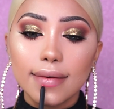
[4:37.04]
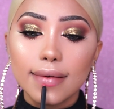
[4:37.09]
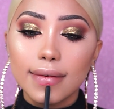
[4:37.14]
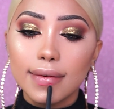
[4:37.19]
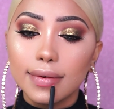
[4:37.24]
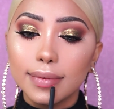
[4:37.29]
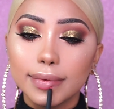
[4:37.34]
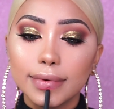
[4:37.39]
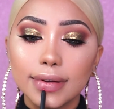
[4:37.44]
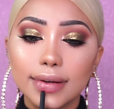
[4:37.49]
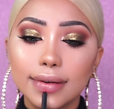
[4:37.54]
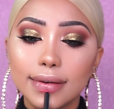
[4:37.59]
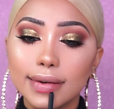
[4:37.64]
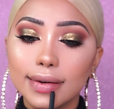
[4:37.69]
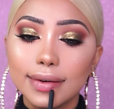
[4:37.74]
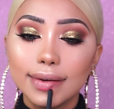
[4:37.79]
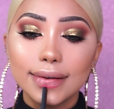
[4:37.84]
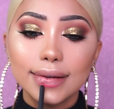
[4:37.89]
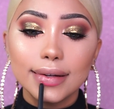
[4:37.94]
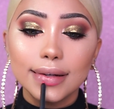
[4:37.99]
Oh my
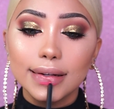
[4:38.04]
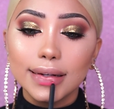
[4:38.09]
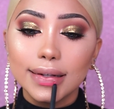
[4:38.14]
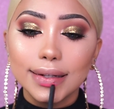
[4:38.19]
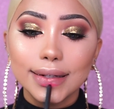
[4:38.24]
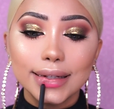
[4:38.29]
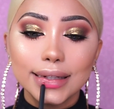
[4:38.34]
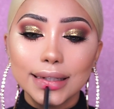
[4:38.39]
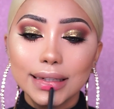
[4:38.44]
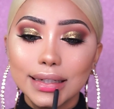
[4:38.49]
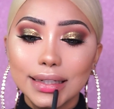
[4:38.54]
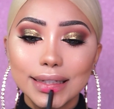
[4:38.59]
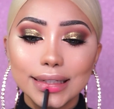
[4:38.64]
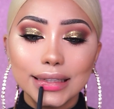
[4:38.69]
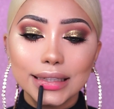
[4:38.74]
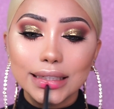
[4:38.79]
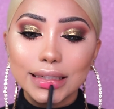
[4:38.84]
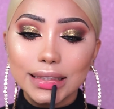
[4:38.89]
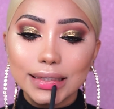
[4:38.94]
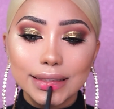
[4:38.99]

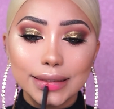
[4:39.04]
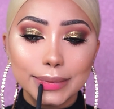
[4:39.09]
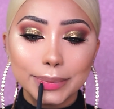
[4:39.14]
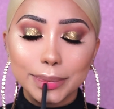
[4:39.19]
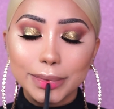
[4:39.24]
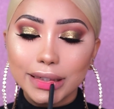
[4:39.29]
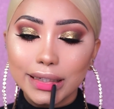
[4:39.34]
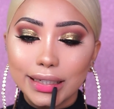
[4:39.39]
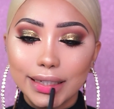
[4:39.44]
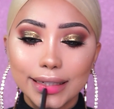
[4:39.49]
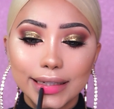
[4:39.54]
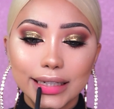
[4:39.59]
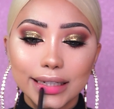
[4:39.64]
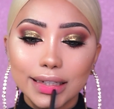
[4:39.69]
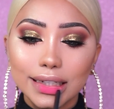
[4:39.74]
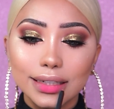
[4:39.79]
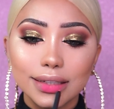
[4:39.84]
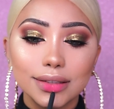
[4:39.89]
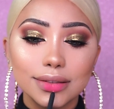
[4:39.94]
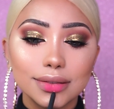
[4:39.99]
god, this
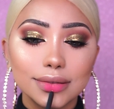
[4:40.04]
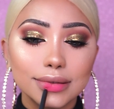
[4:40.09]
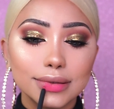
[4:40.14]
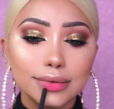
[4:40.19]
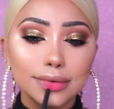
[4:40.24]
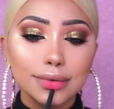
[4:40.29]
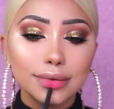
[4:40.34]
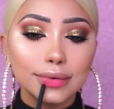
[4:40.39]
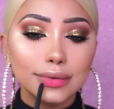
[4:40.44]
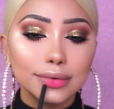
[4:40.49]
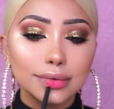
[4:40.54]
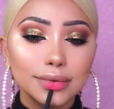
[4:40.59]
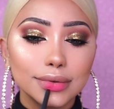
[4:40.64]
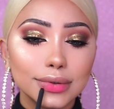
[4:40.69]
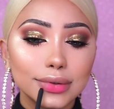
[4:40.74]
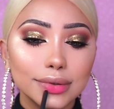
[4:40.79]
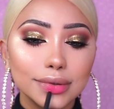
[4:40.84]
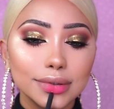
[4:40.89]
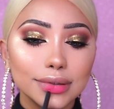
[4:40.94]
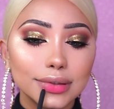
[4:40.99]
pink is so
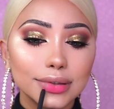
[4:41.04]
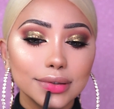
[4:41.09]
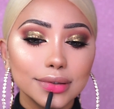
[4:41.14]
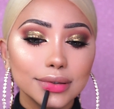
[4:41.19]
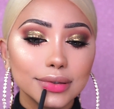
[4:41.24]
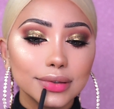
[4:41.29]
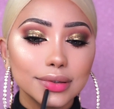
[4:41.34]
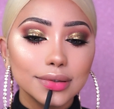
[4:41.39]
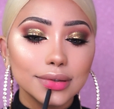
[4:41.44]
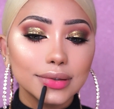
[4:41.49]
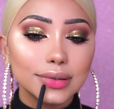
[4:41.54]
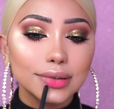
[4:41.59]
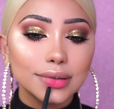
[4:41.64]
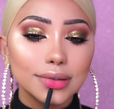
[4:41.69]
gorgeous.